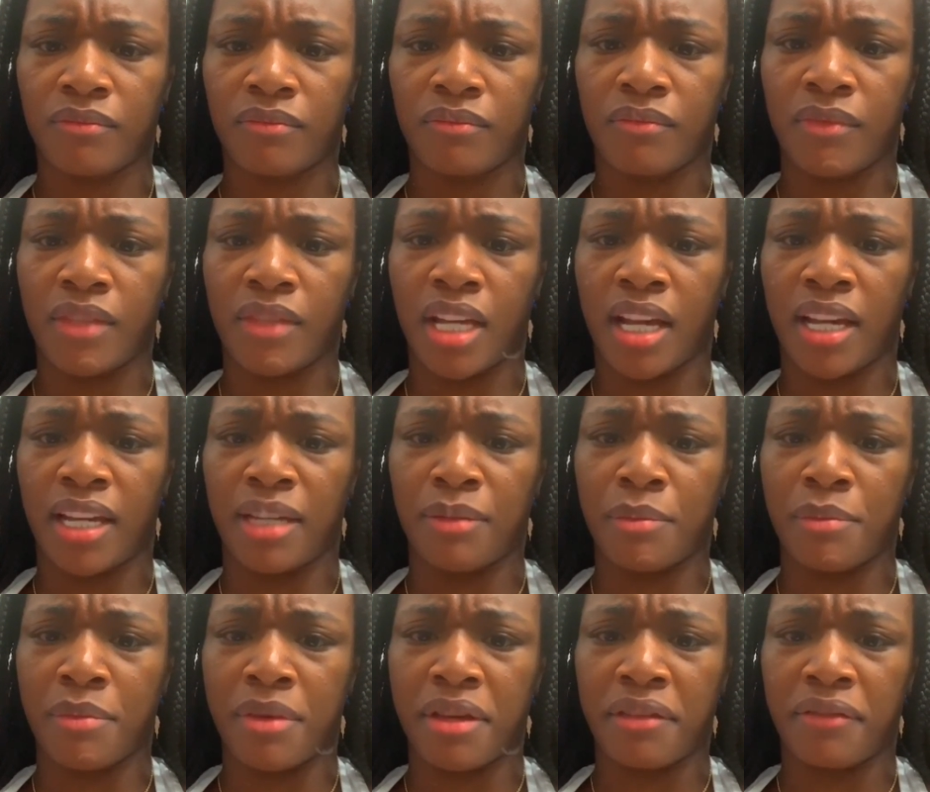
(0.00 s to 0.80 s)

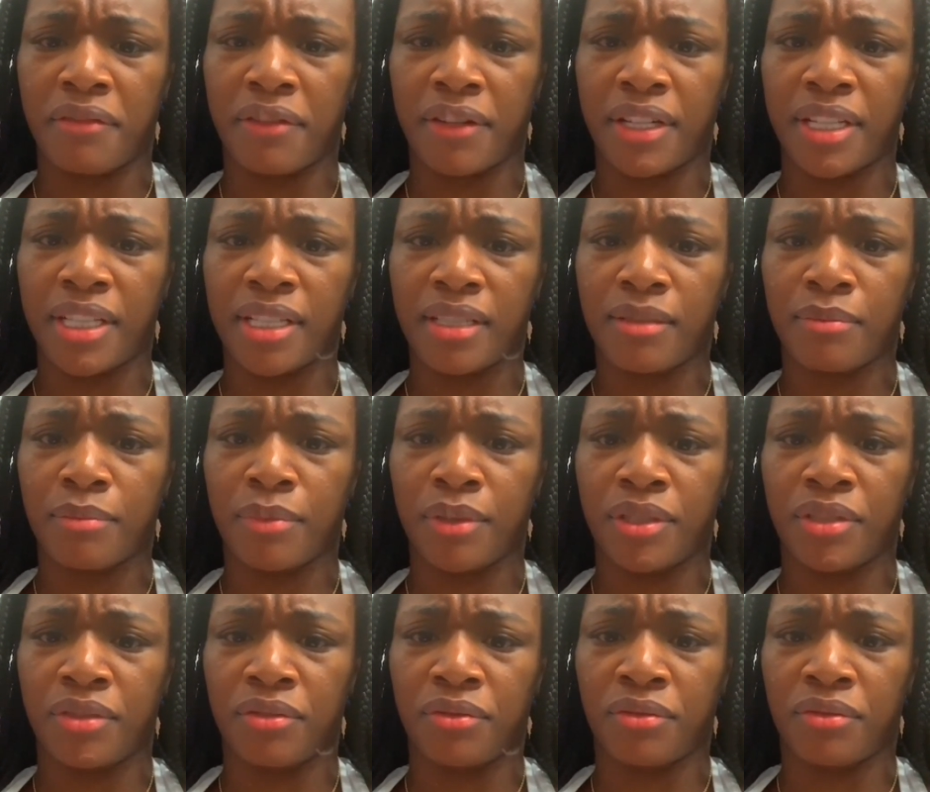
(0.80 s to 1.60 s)
9 MMA fights,
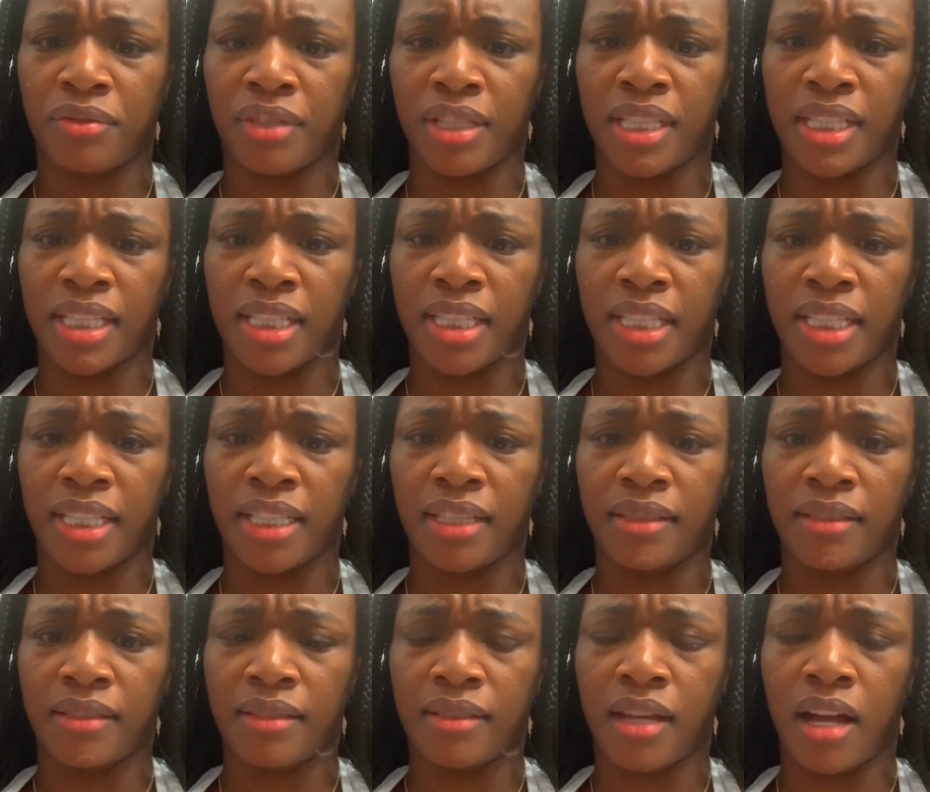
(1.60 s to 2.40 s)
but you're
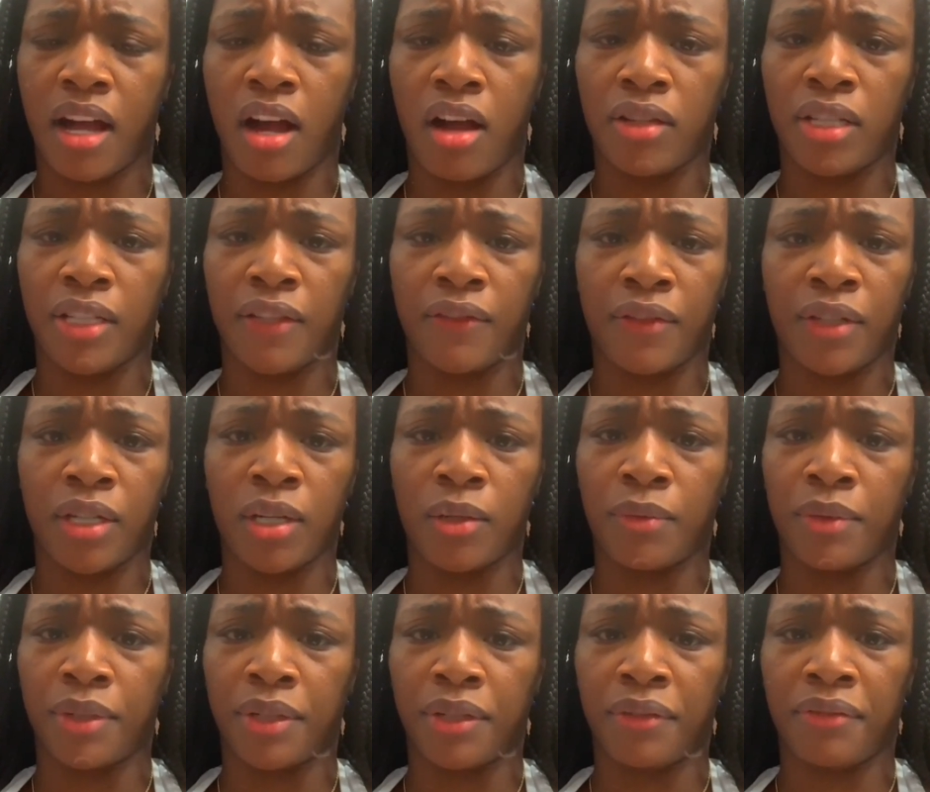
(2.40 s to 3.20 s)
3-6. I don't even know
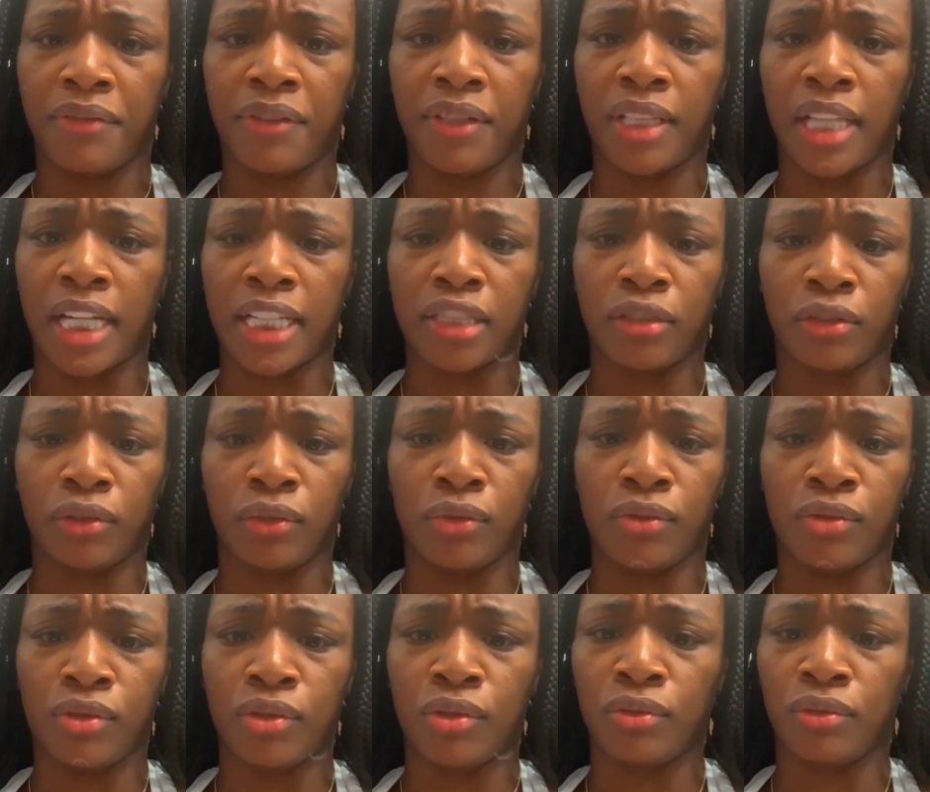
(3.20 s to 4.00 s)
what it feel like to
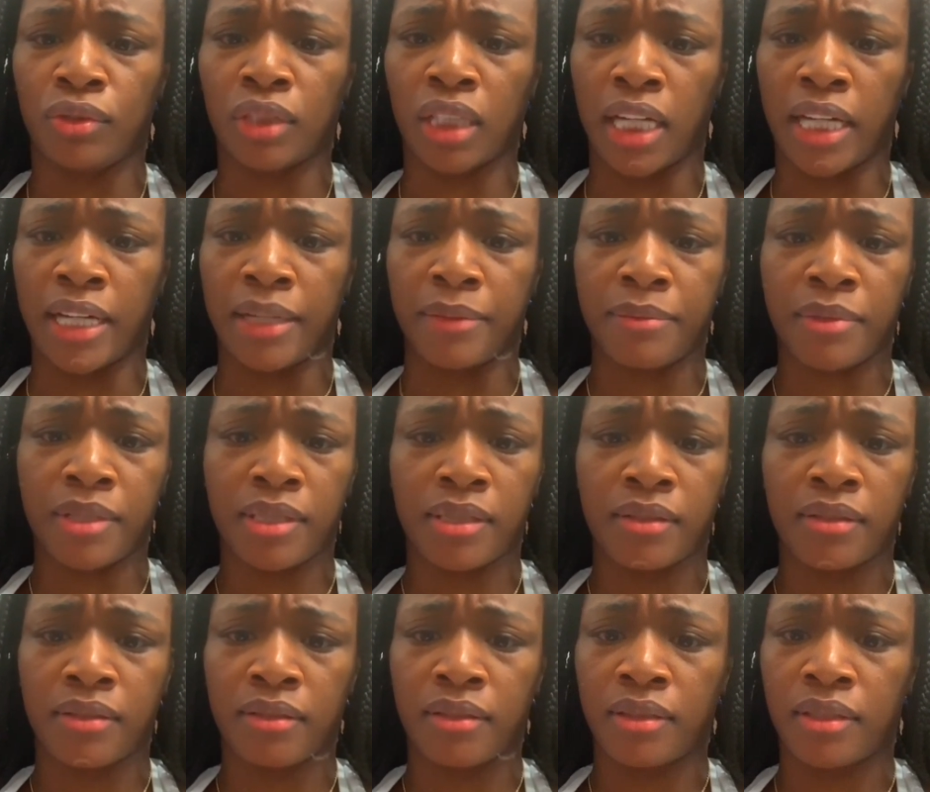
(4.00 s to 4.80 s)
lose 2 times.